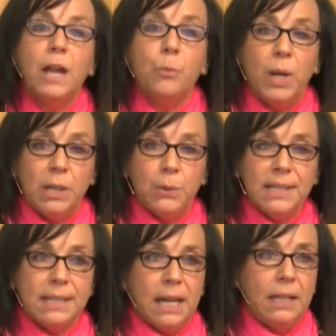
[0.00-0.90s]
And when he
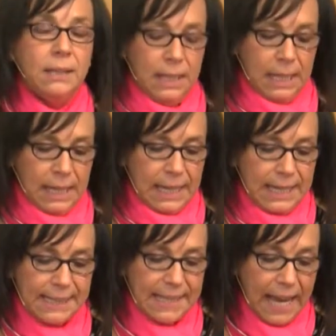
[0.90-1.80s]
was done,
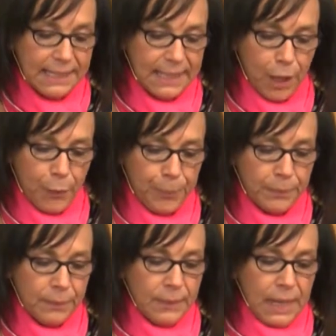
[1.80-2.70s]
he sat down
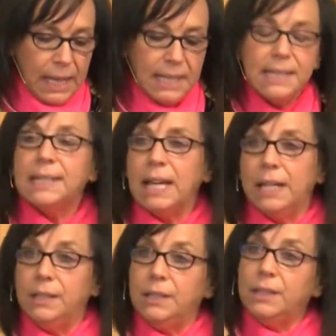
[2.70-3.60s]
and he
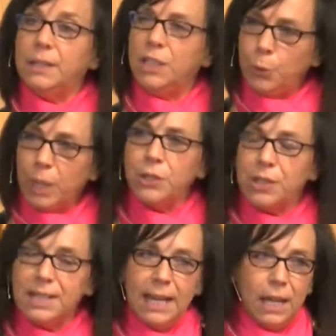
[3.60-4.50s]
said, "Do you
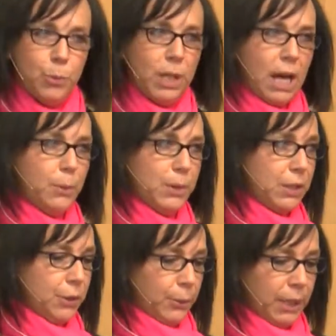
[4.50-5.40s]
understand what I
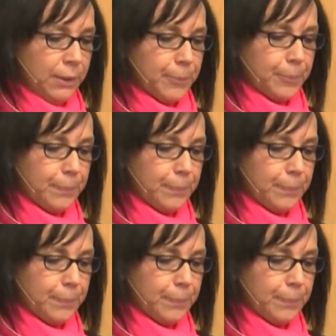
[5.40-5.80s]
was doing?"